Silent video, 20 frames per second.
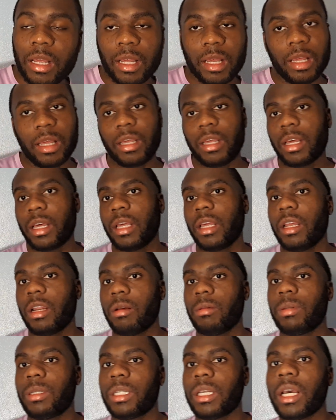And yeah, you know what
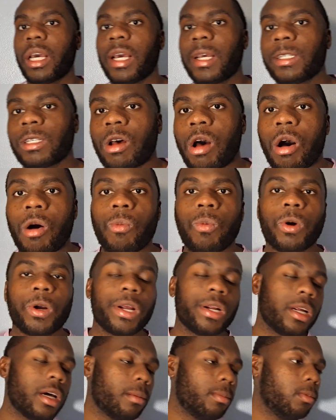I'm saying? It's onward
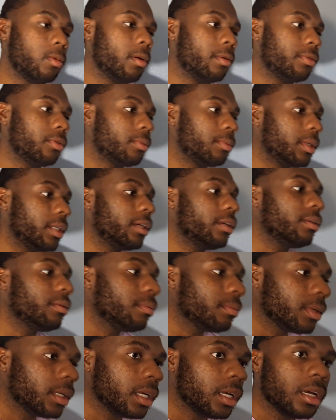and upward from here.
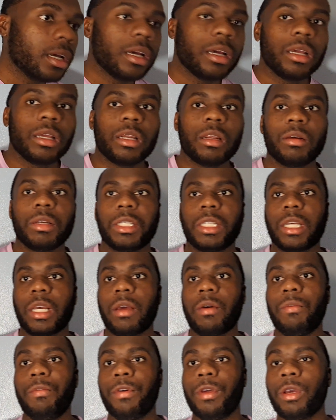You know what I'm
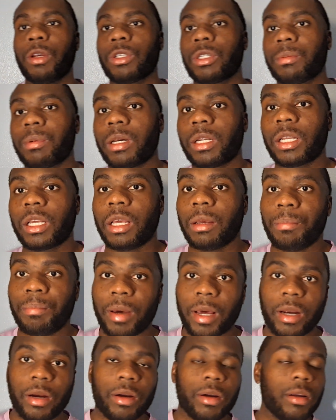saying? Videos is about to get
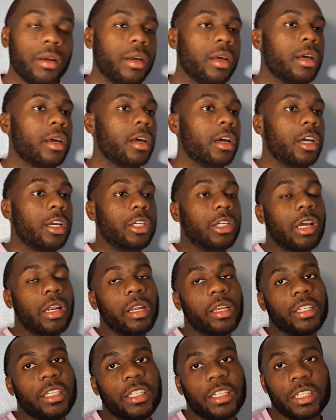better. Y'all
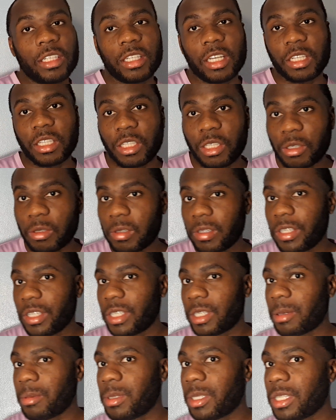niggas just stay tuned and
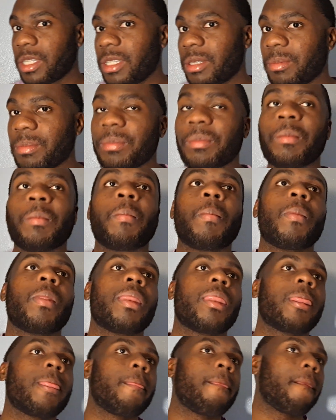some shit.
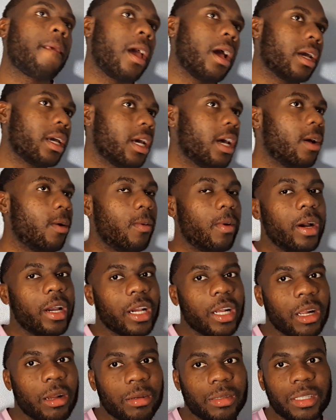I can't wait, you
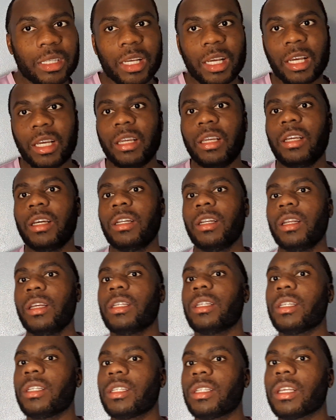know what I'm saying?
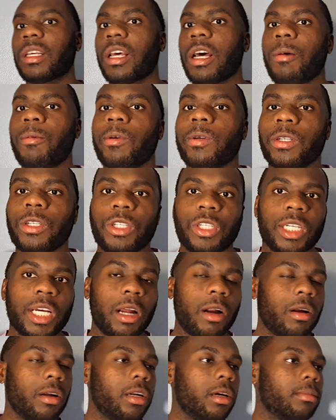Goodness is to come on this
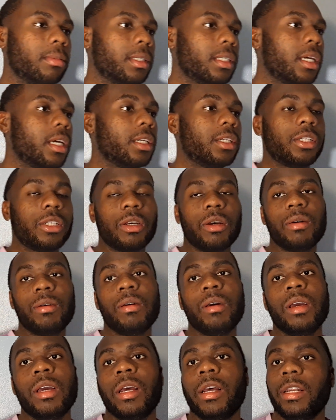channel, you know what I'm saying? So,
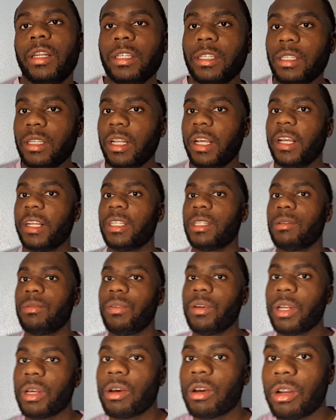this is the end of this
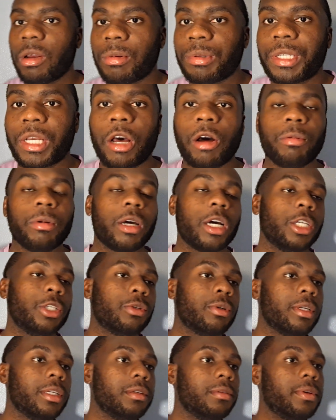video, you know what I'm saying? I hope y'all
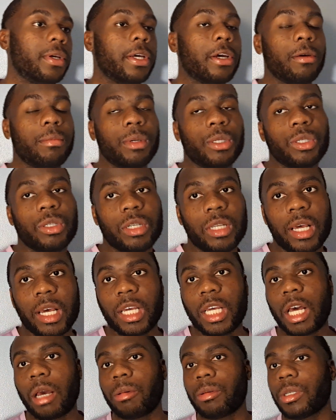enjoyed this video. Make sure you like,
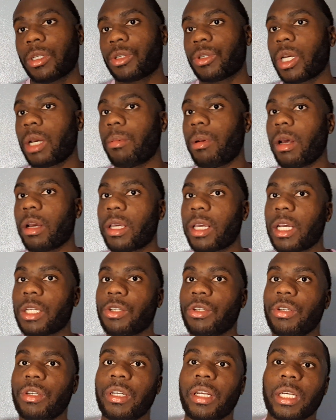comment, subscribe, and I'll catch
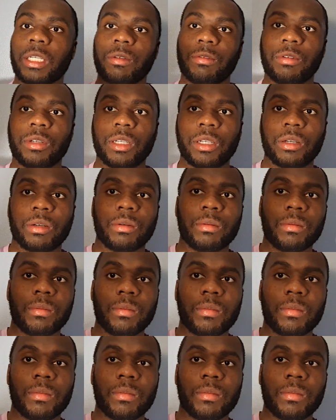you in the next video.